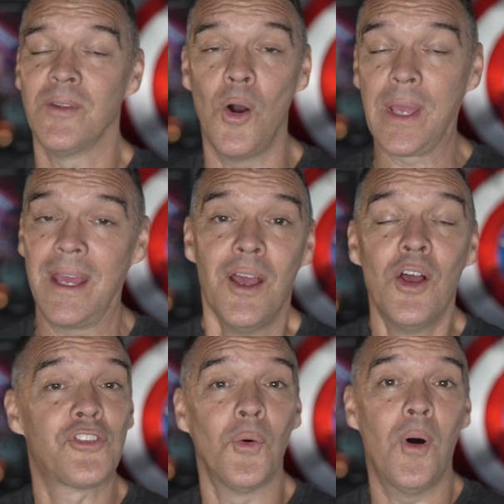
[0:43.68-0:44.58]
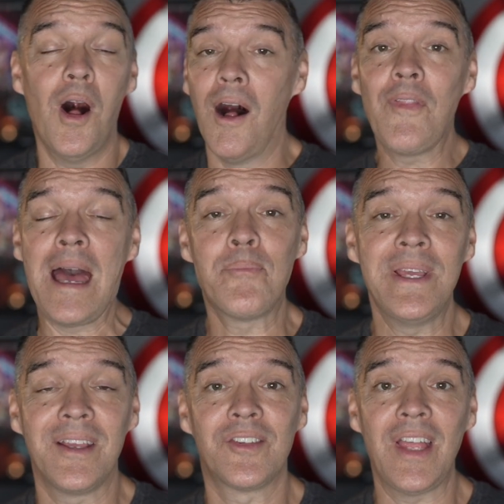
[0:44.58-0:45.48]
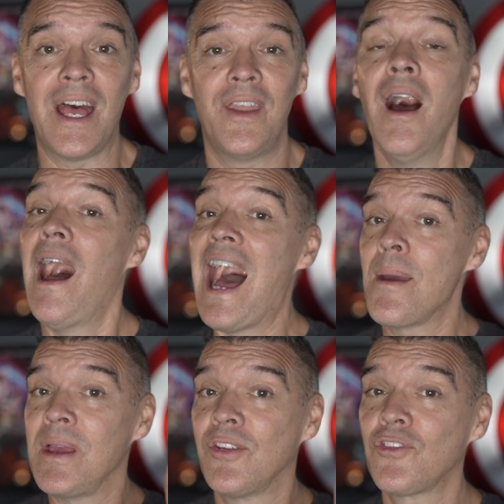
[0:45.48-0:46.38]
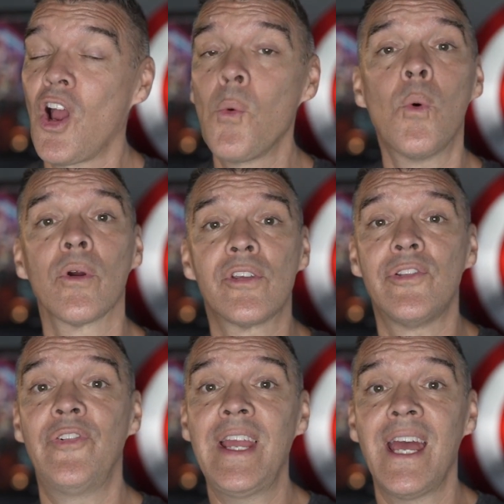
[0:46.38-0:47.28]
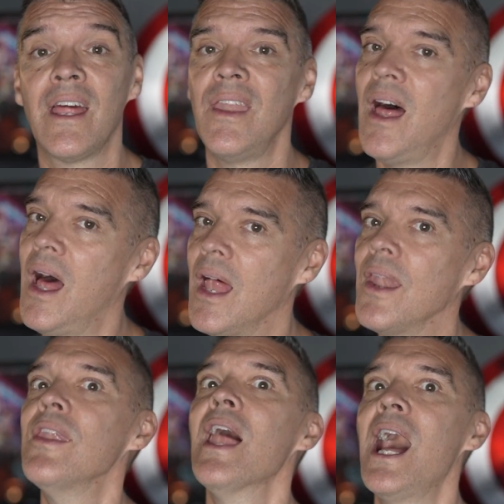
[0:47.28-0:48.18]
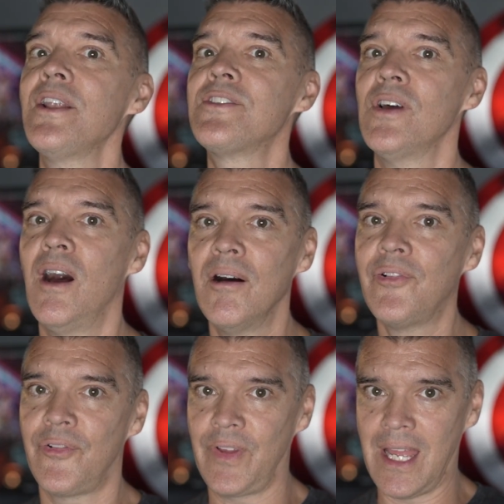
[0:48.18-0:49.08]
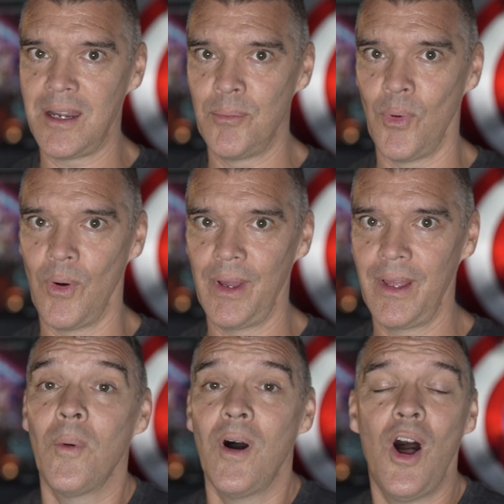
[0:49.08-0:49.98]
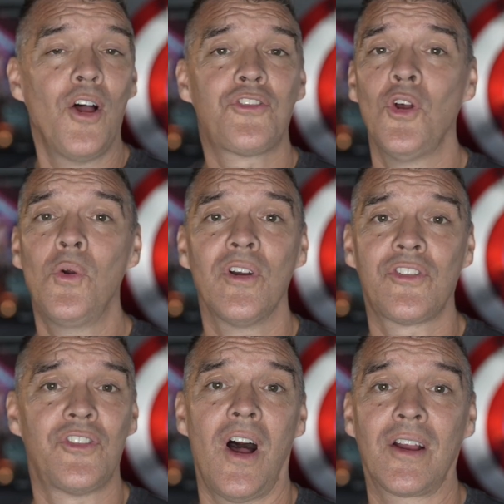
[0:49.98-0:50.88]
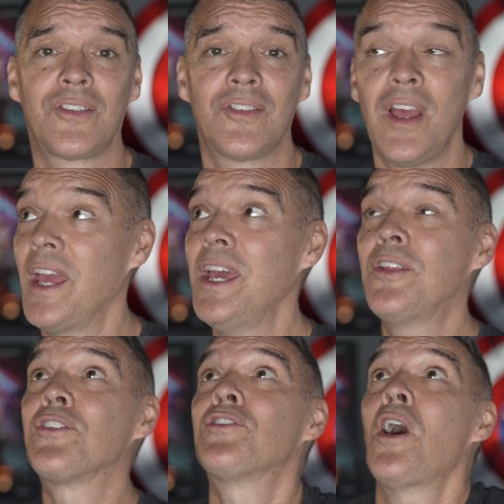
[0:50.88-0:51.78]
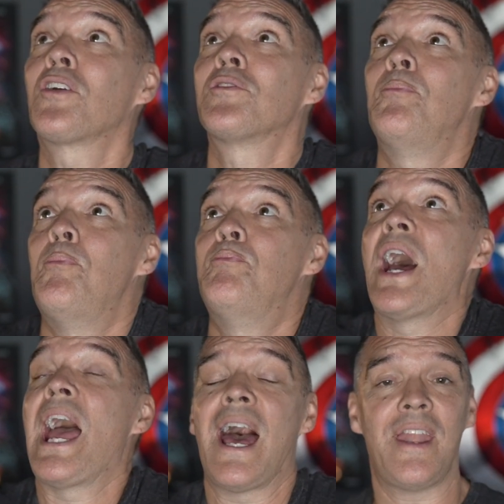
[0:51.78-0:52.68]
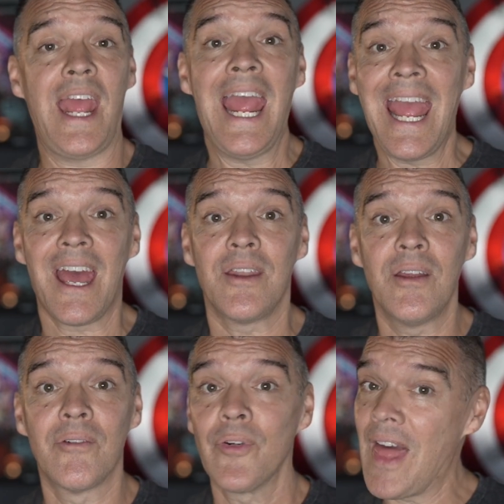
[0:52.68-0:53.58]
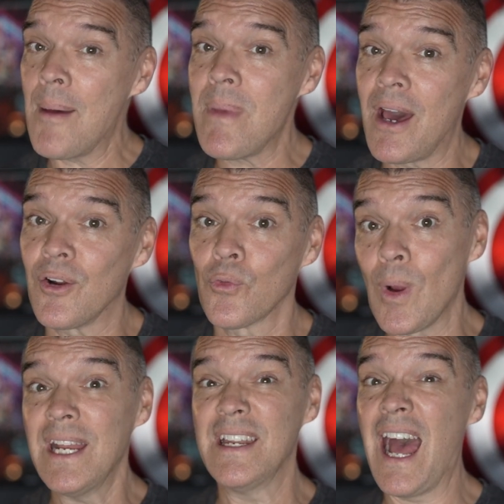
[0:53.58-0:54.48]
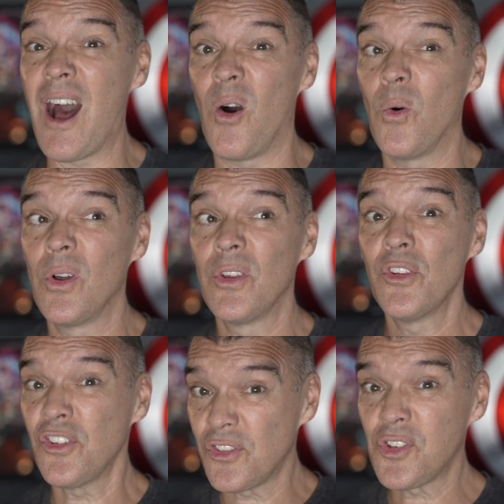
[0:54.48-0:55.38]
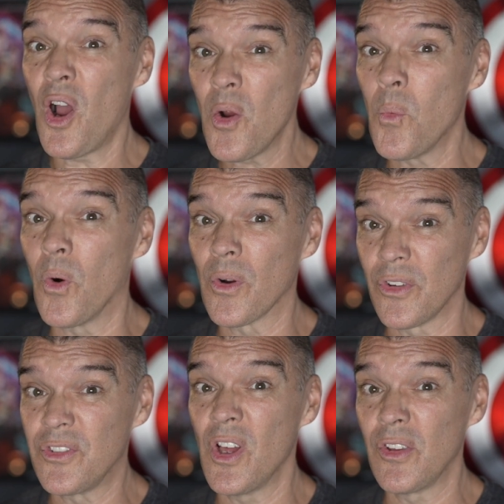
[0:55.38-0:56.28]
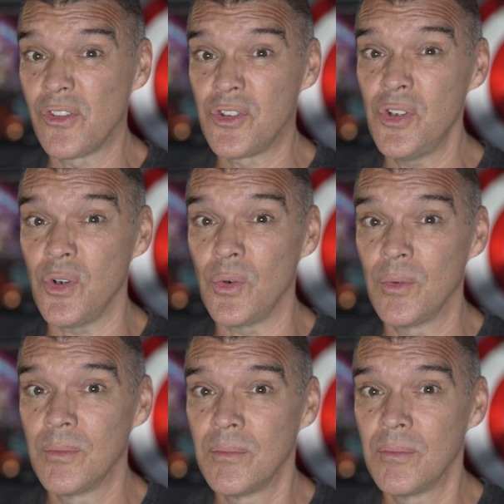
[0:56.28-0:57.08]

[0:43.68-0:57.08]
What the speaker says: Okay, so all that being said, I'm a Star Wars fan, not a fanboy. Ahsoka sucks. It sucks bad. And for that matter, right now, Star Wars does too.